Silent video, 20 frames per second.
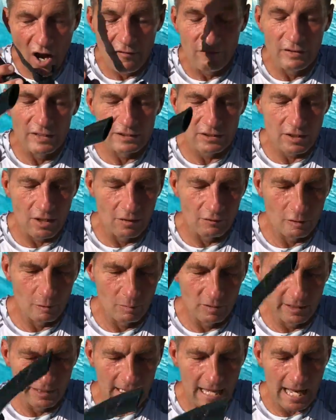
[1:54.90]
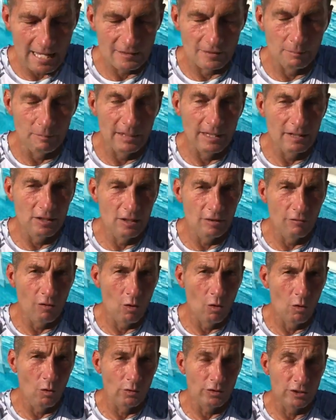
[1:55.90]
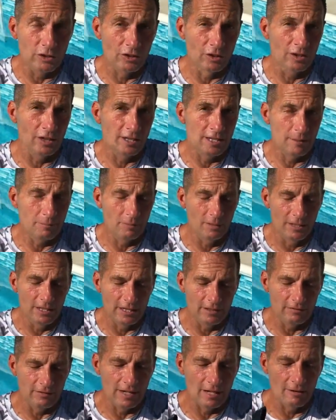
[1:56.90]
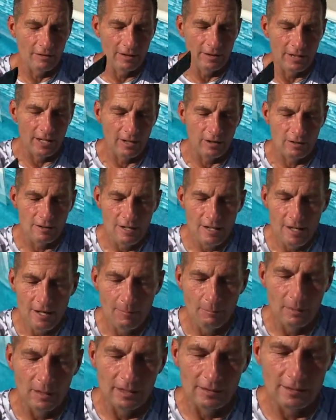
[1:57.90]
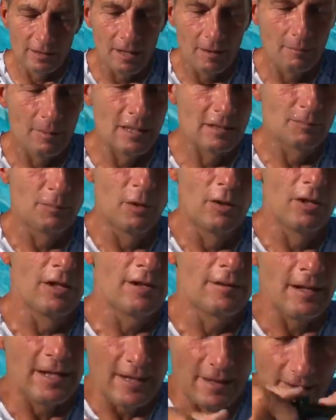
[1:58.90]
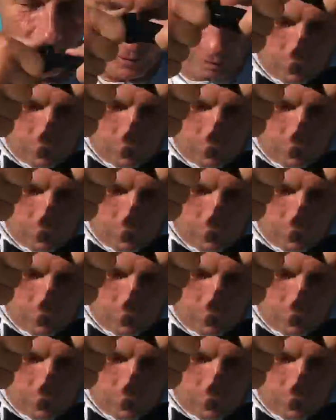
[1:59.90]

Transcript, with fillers: Fits comfortably, has a big enough hole that you're gonna get plenty of air in there. But uh, best part is